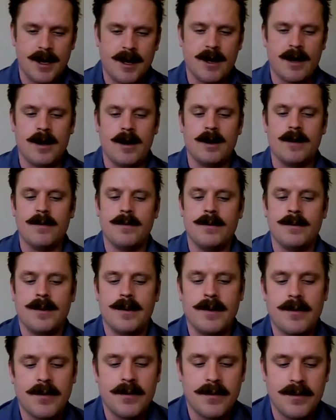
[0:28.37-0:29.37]

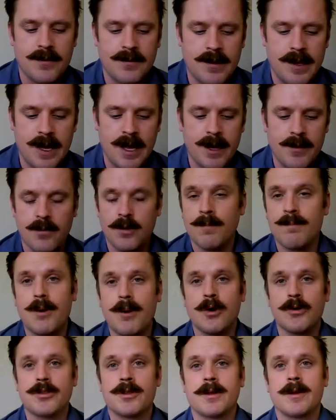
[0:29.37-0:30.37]
And we're
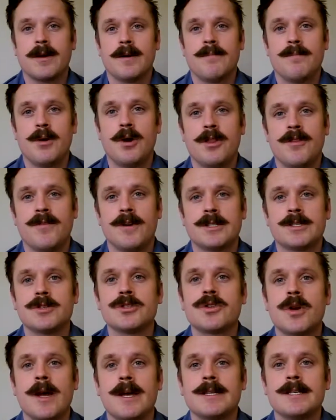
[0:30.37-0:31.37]
both of us are
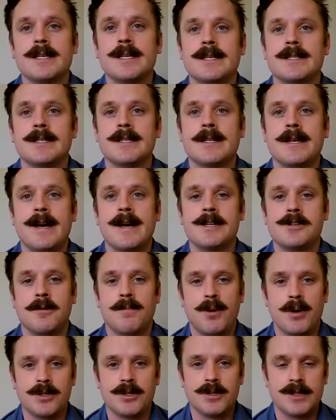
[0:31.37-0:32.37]
trying to get to the National
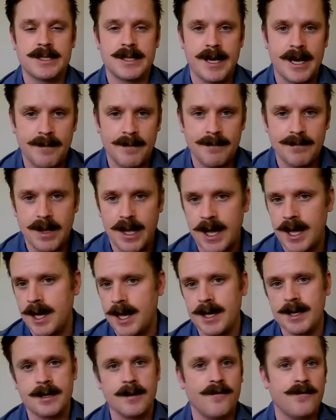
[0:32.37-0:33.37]
Poetry Slam,
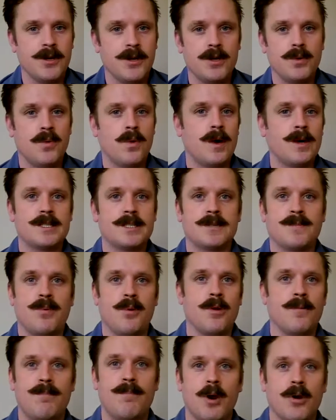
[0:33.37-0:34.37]
and if you want to
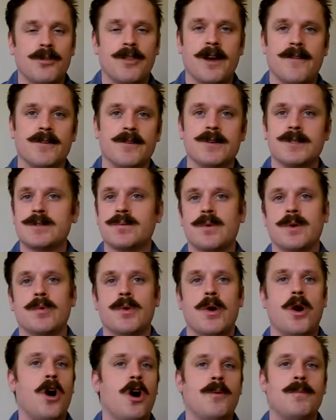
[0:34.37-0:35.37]
support both efforts, we
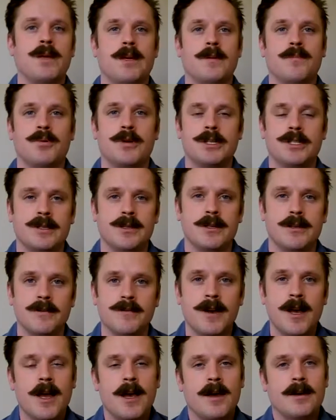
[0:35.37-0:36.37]
would all be appreciative.
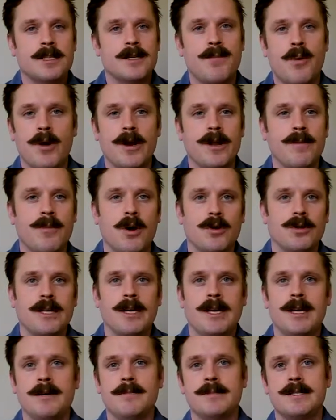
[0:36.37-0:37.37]
Supporting both
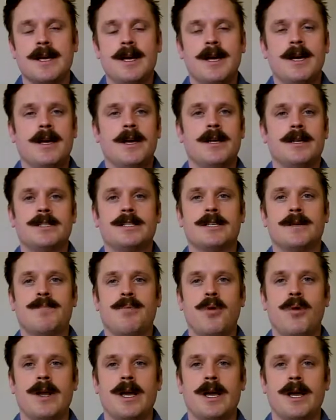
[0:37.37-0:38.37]
teams is
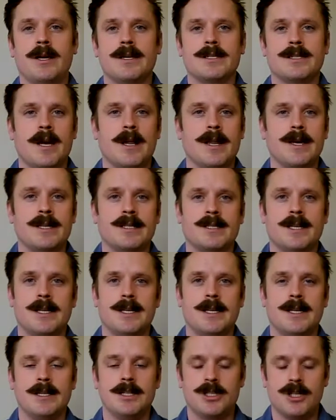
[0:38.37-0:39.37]
supporting Salt Lake
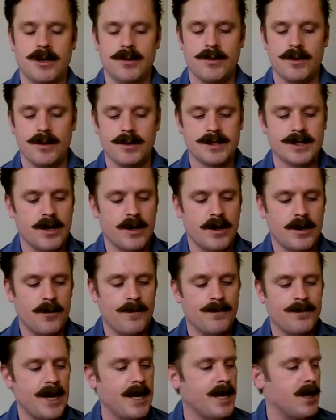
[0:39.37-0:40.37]
City in general.
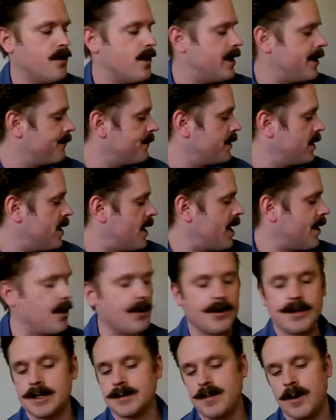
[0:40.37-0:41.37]
So, anyway, I
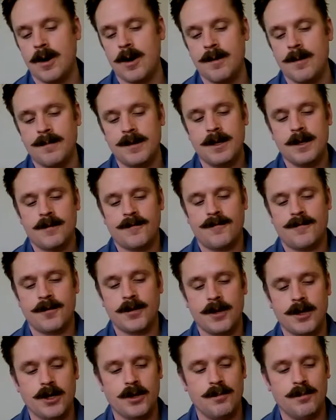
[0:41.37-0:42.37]
wrote this poem
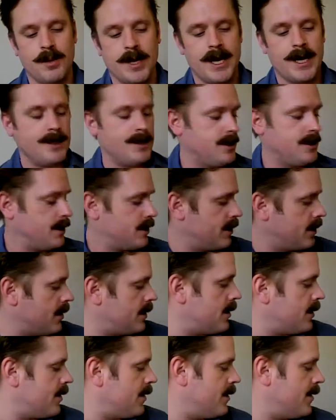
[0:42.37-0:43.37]
for you, Ben.
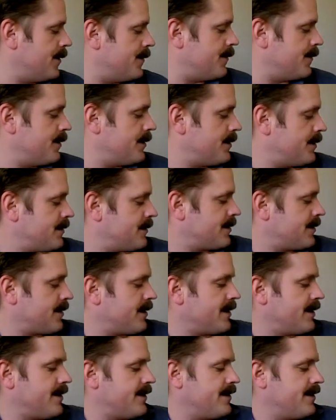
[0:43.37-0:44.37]

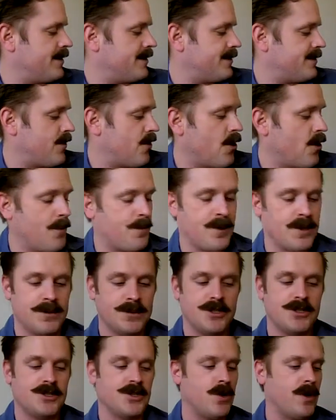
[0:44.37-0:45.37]
I hope you
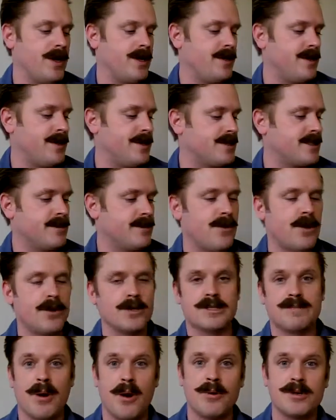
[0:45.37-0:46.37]
enjoy it. It's the
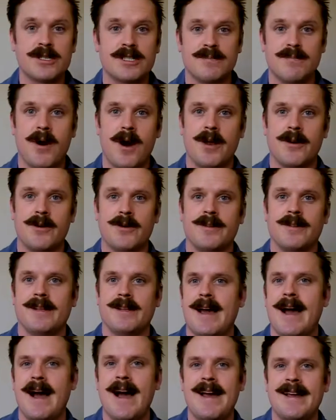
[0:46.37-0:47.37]
most postmodern
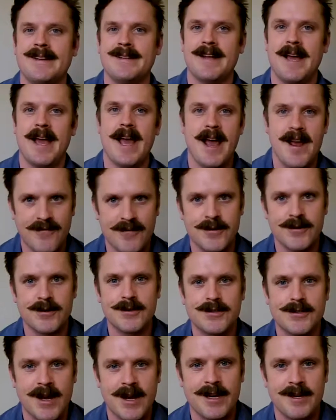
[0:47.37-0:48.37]
that I could ever
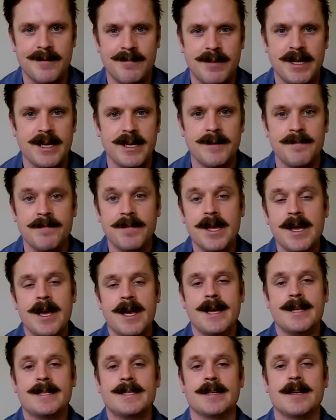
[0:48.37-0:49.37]
try to be.
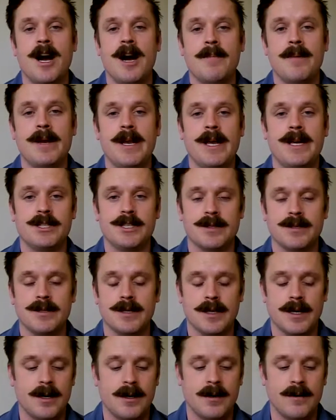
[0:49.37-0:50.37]
It's a combination
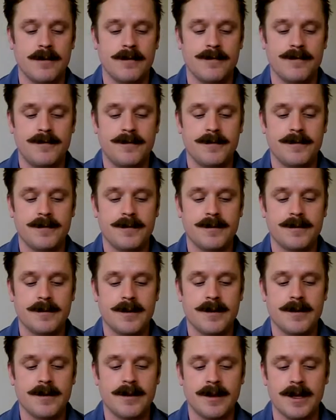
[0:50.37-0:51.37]
of
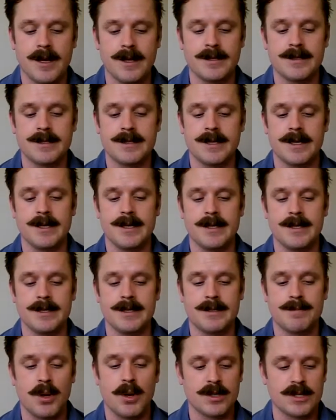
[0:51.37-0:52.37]
things. It
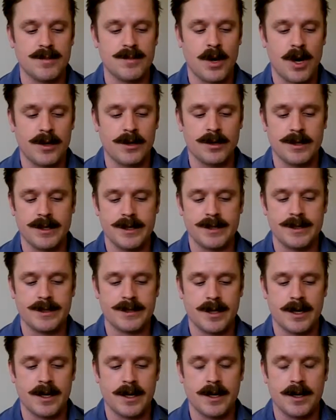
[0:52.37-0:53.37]
is postmodern.
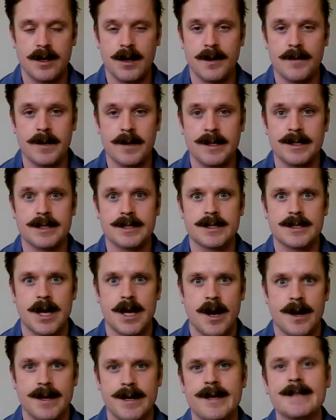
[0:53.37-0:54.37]
It's a
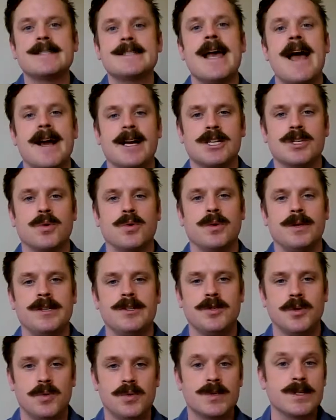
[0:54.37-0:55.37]
sonnet. It's
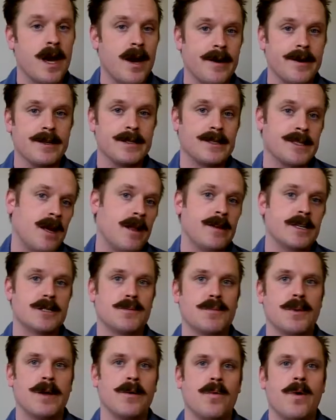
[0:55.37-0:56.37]
actually two sonnets, and I'll
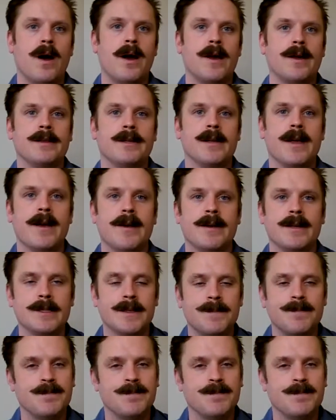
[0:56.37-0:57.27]
explain why at the end,